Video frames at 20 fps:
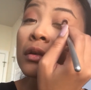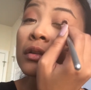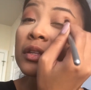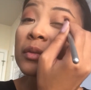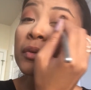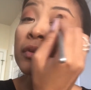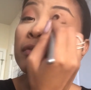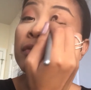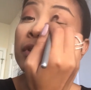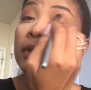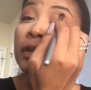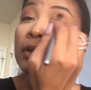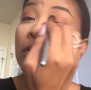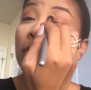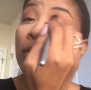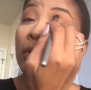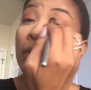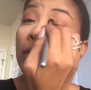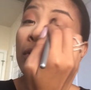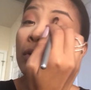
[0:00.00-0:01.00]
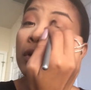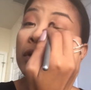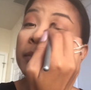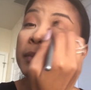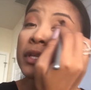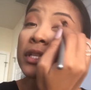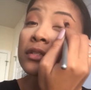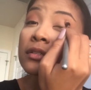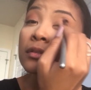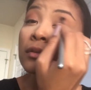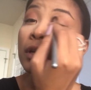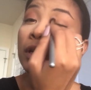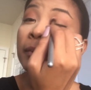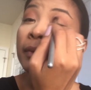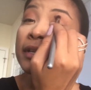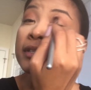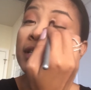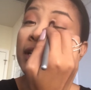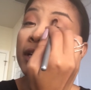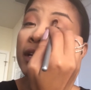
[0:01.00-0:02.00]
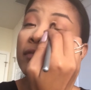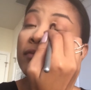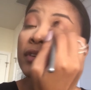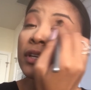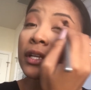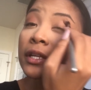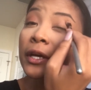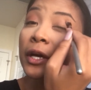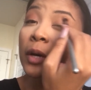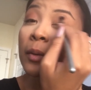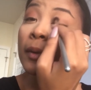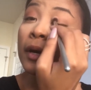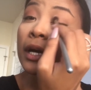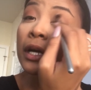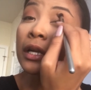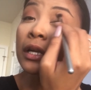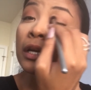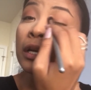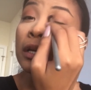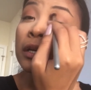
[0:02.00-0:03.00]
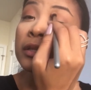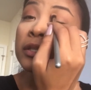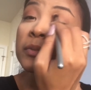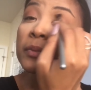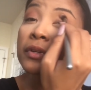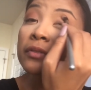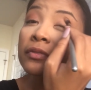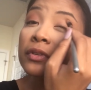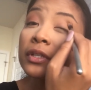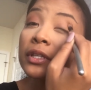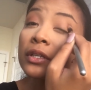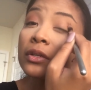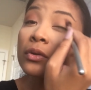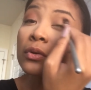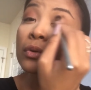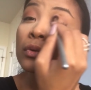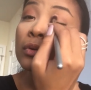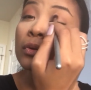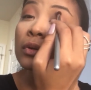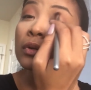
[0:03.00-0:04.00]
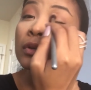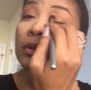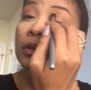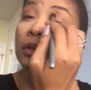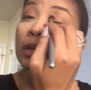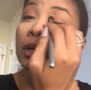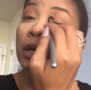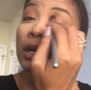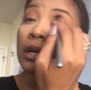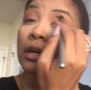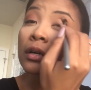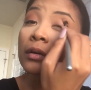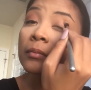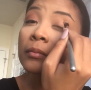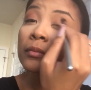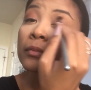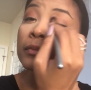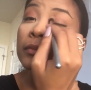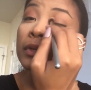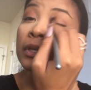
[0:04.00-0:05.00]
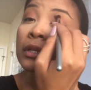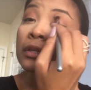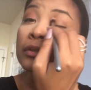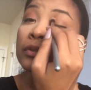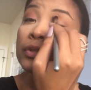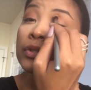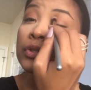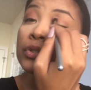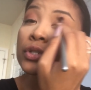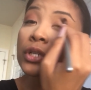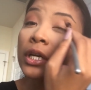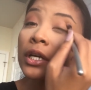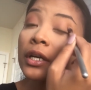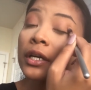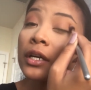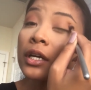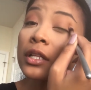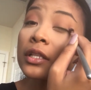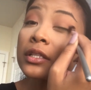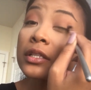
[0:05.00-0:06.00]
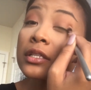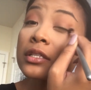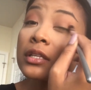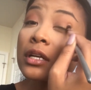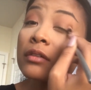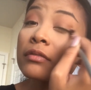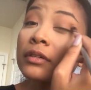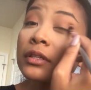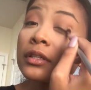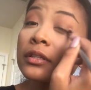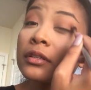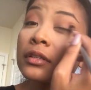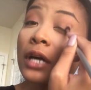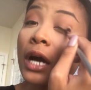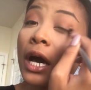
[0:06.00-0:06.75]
It's been really cool. I mean, this is only my second video, but it's been really cool. You know, just sharing all this stuff with you